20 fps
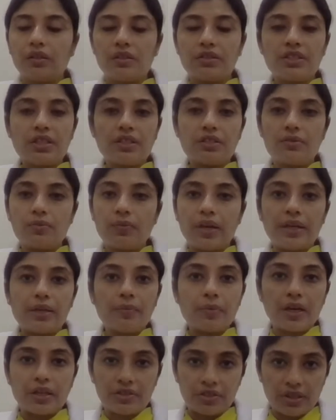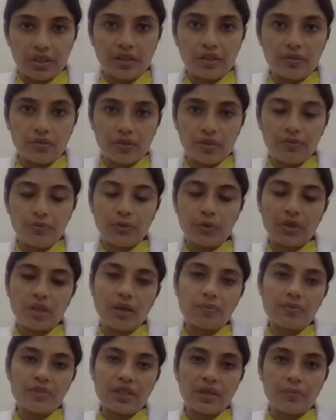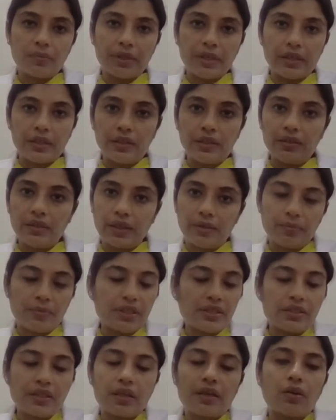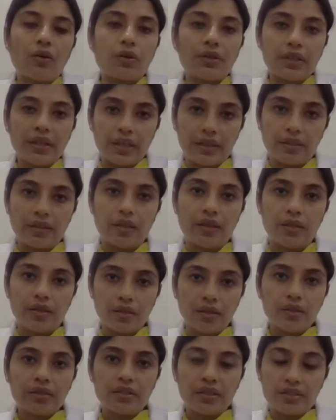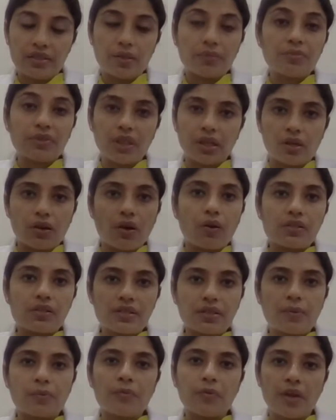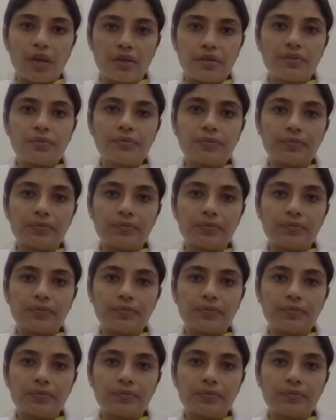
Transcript: just while brushing, if your gums are bleeding, that means they're not healthy. There's something wrong somewhere.